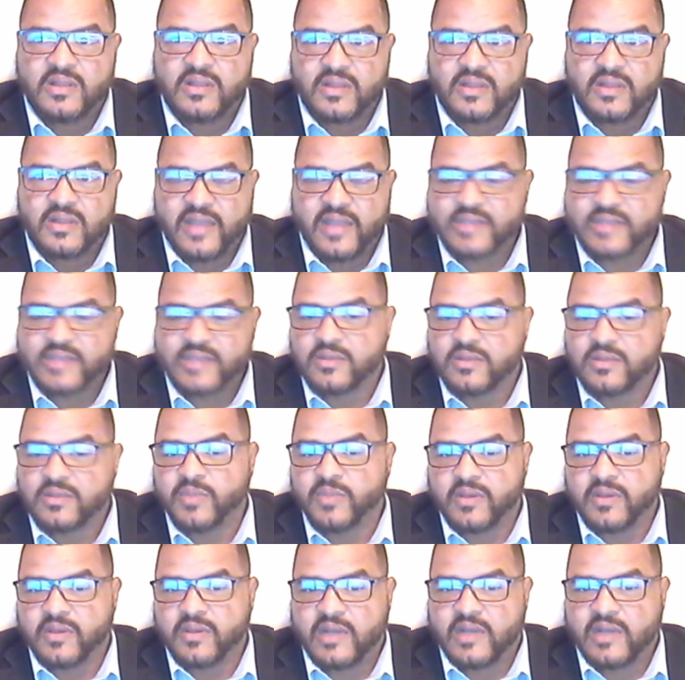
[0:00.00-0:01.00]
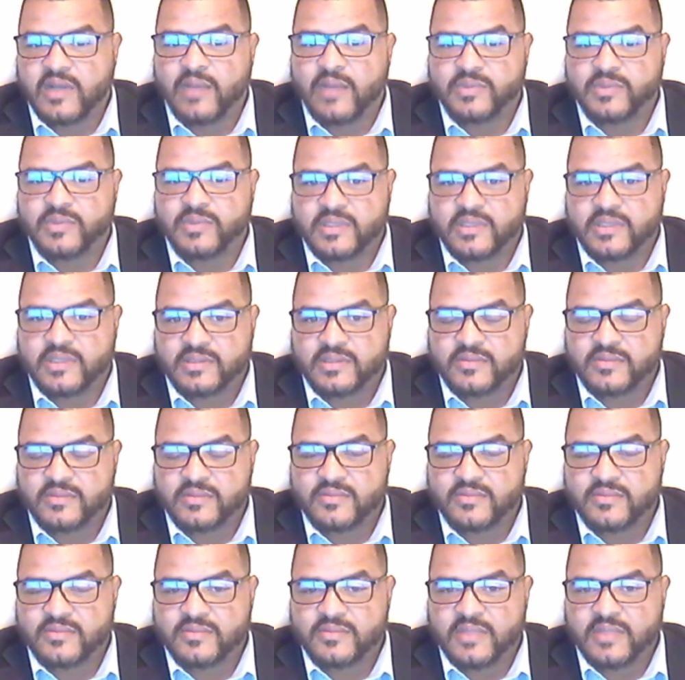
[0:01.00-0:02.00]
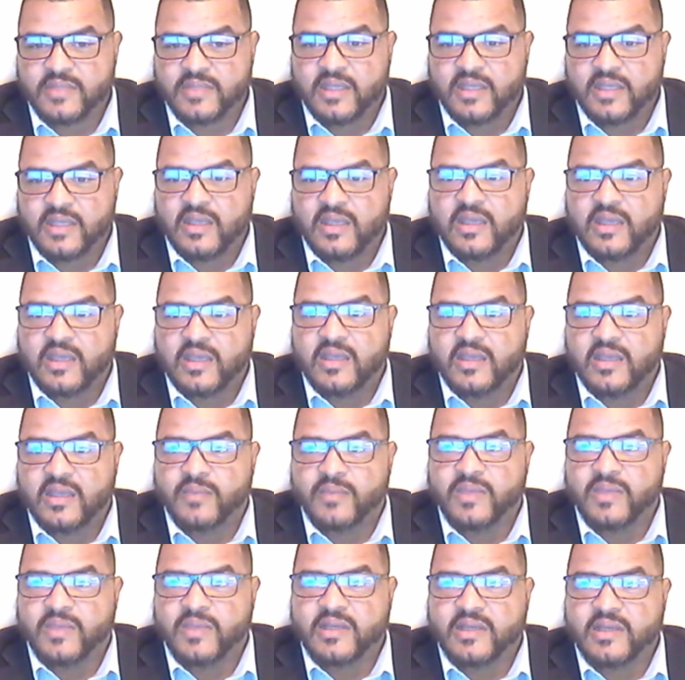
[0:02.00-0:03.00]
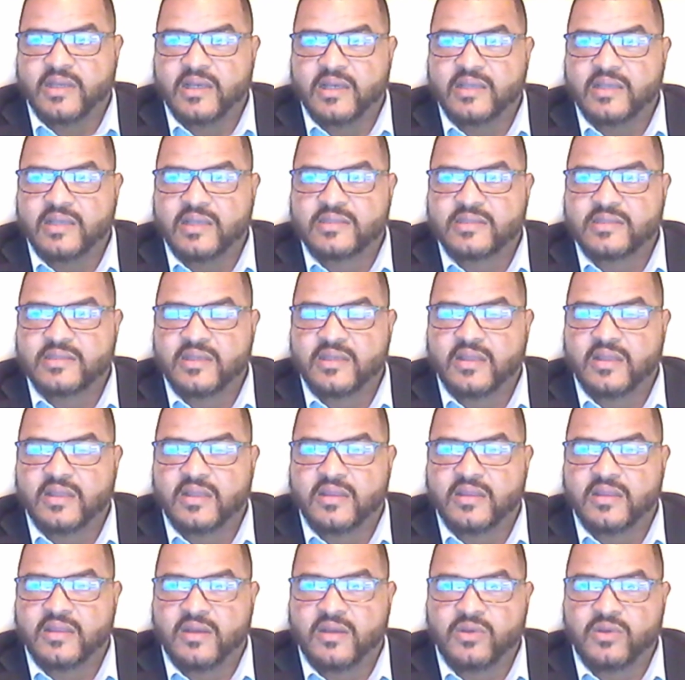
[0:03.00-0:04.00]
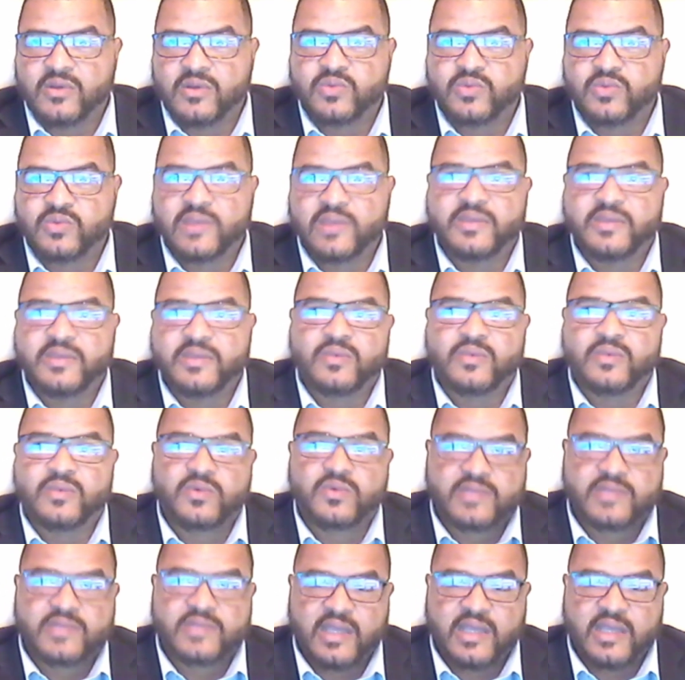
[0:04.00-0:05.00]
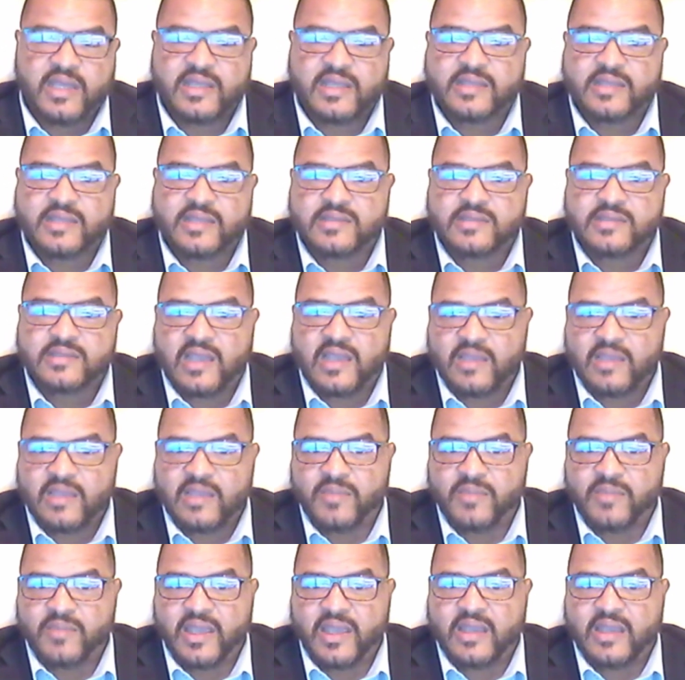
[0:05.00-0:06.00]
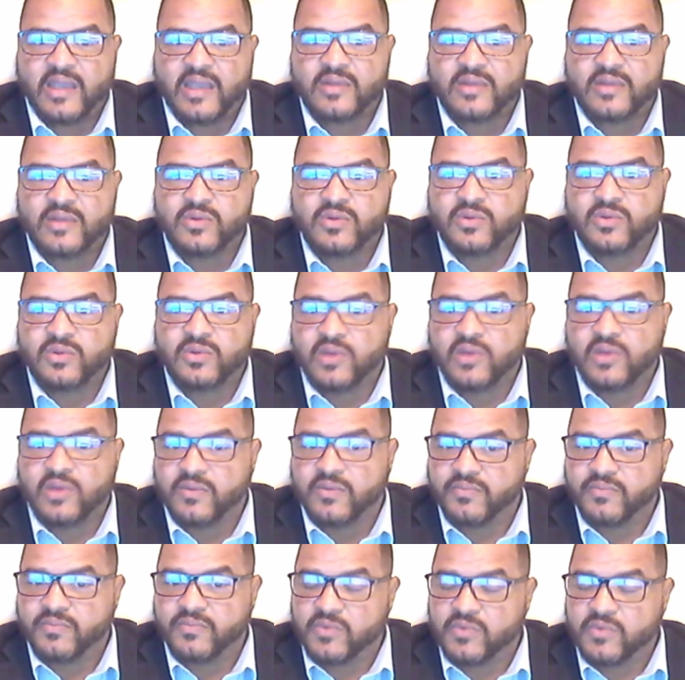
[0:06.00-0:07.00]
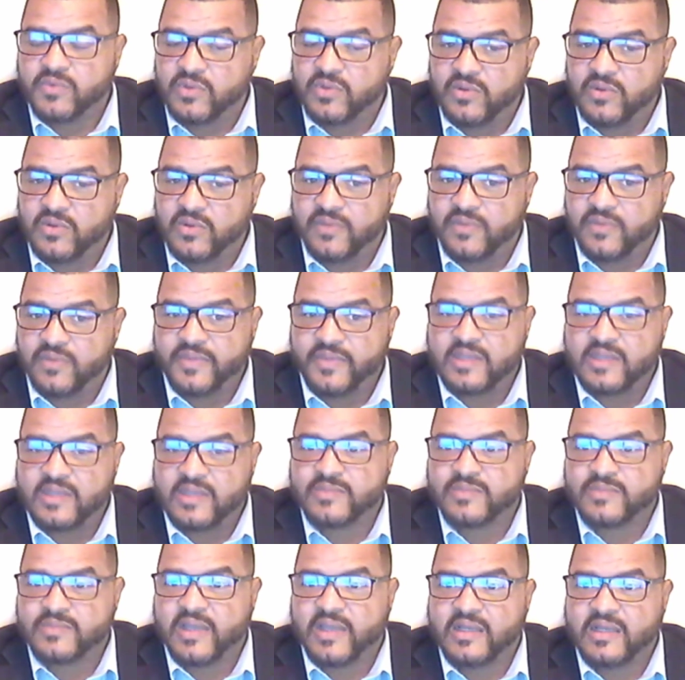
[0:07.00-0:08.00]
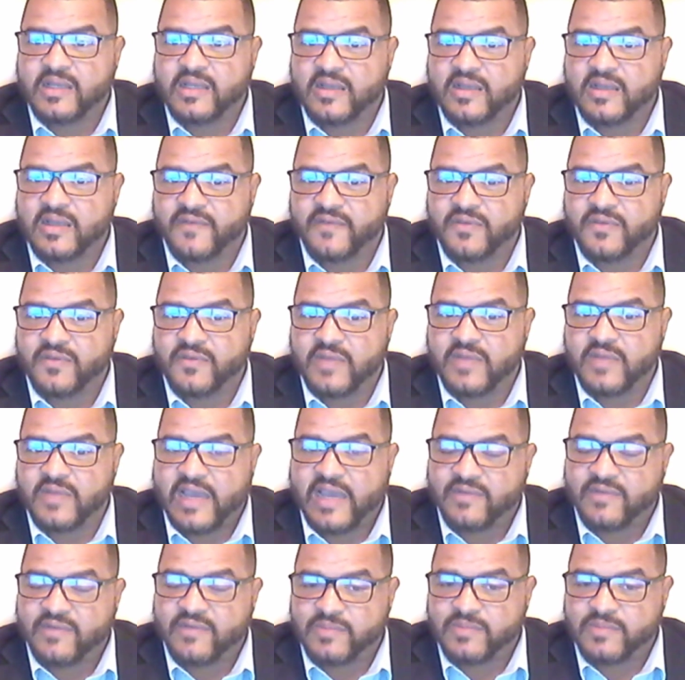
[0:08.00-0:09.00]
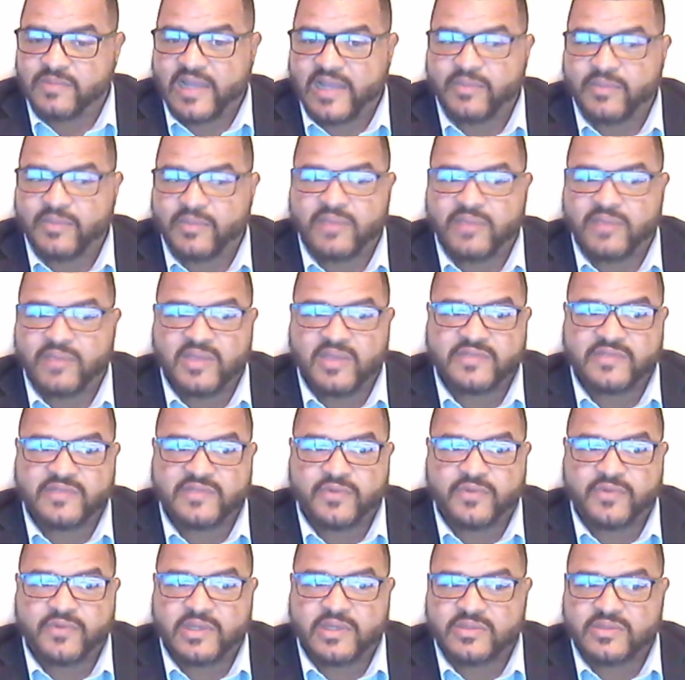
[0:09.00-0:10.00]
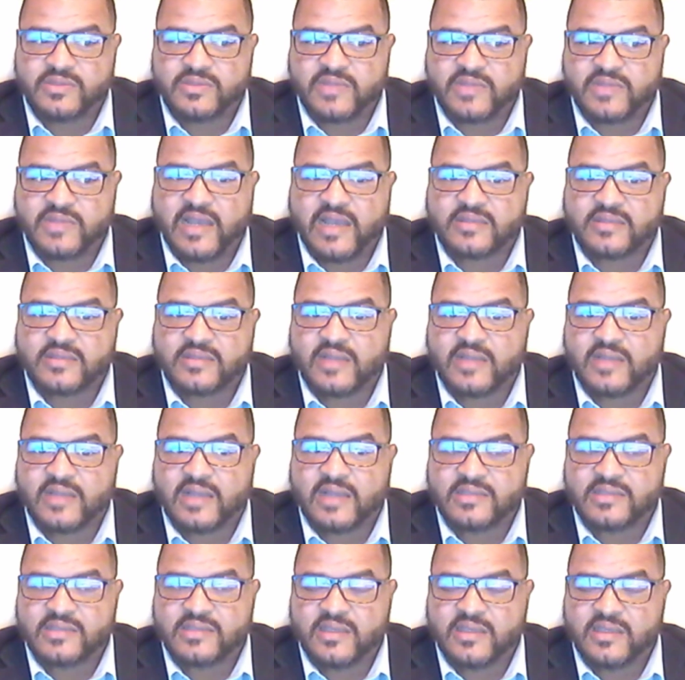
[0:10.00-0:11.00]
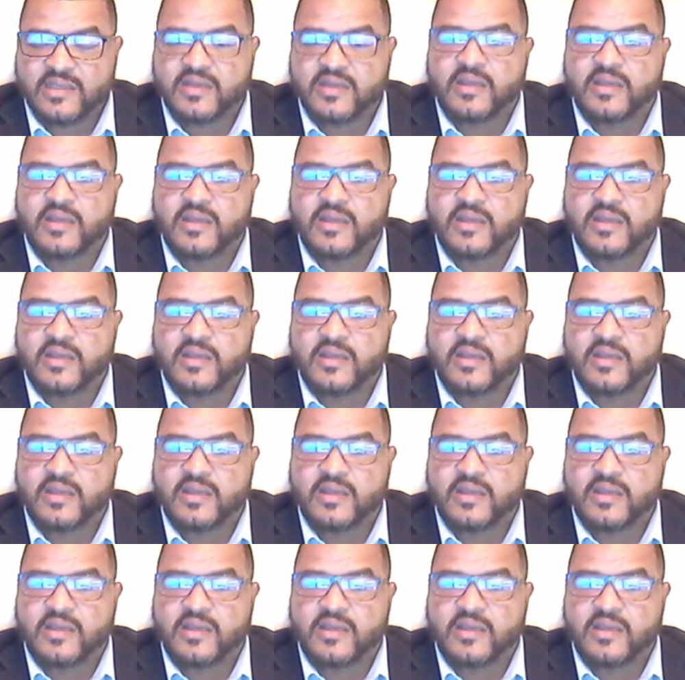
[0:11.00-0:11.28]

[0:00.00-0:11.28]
That's going to be your competition, because those women will take that same man who you don't think is making enough for you. The average black man makes $42,000 a year.